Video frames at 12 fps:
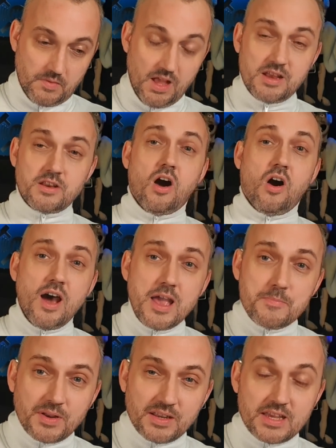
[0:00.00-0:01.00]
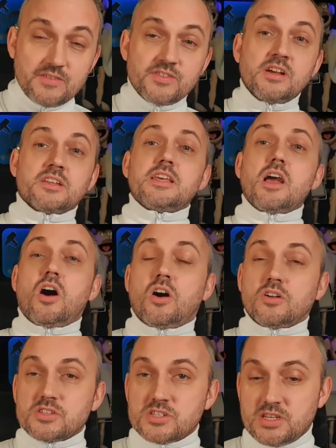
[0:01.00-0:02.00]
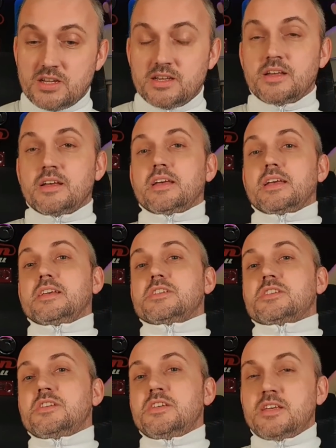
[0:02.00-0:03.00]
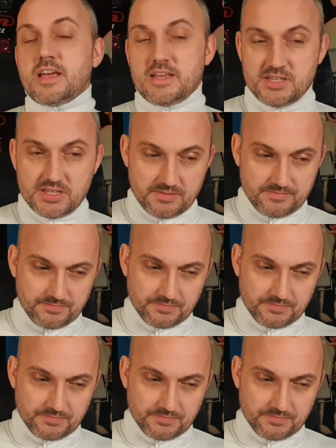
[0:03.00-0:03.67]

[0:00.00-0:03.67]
And I believe the answer is yes.